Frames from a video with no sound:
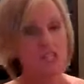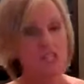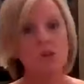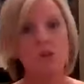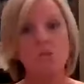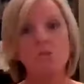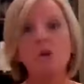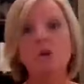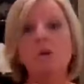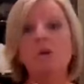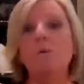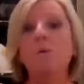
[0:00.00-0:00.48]

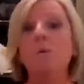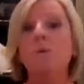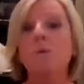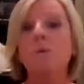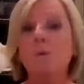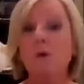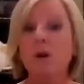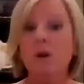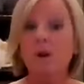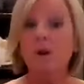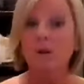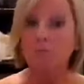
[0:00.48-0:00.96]
So
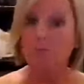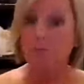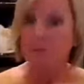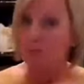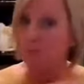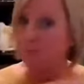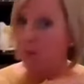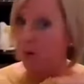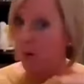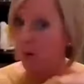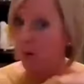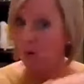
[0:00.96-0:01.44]
we're
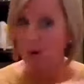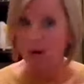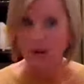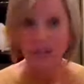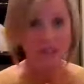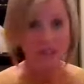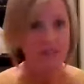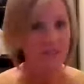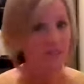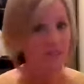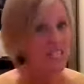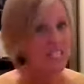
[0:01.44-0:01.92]

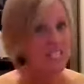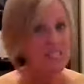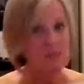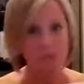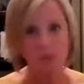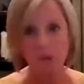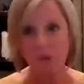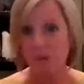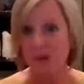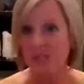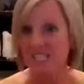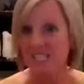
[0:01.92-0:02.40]
pouring these
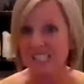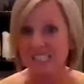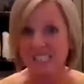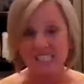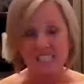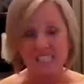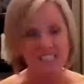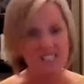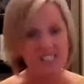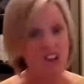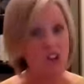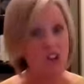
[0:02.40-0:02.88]

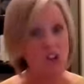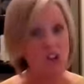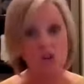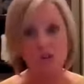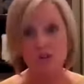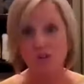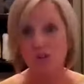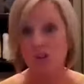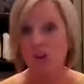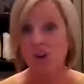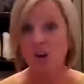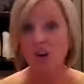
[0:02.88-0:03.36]
poisons all
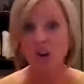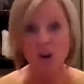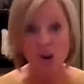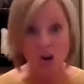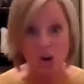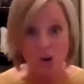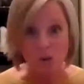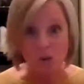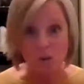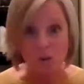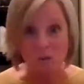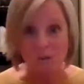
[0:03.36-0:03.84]
over our
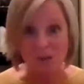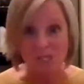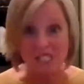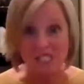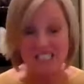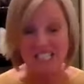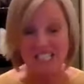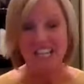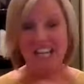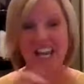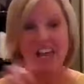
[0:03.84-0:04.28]
homes,